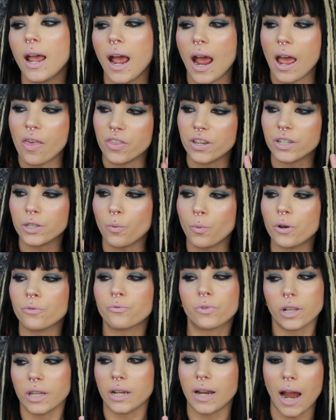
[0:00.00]
And this one
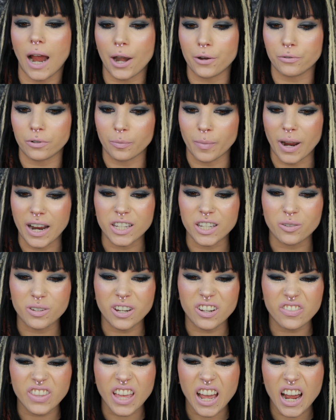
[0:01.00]
really kind of reminds
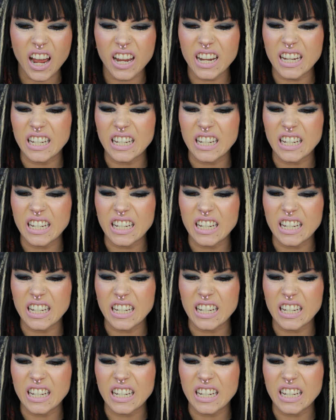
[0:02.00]
me of that.